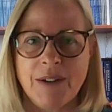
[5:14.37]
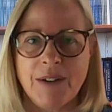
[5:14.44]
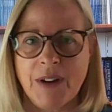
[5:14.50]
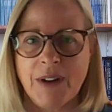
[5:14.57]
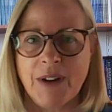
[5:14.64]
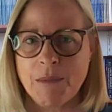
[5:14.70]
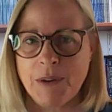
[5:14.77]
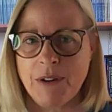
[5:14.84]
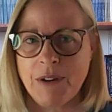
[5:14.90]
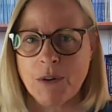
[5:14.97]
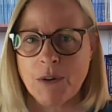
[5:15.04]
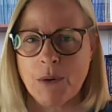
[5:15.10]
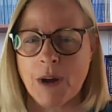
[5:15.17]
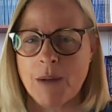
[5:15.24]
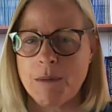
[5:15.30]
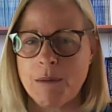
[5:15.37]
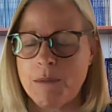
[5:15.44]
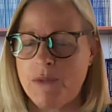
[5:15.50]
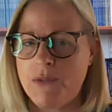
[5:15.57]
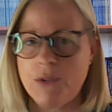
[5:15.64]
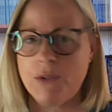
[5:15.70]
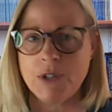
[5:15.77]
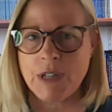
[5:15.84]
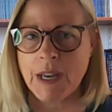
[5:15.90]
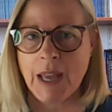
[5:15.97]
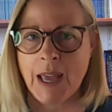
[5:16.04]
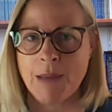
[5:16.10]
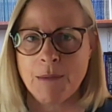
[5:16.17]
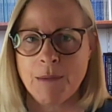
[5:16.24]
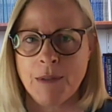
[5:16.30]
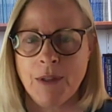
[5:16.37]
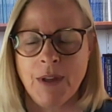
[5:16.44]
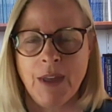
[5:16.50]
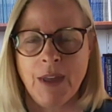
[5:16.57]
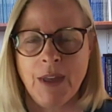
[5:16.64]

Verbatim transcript: our vitamin D requirement before ten a.m.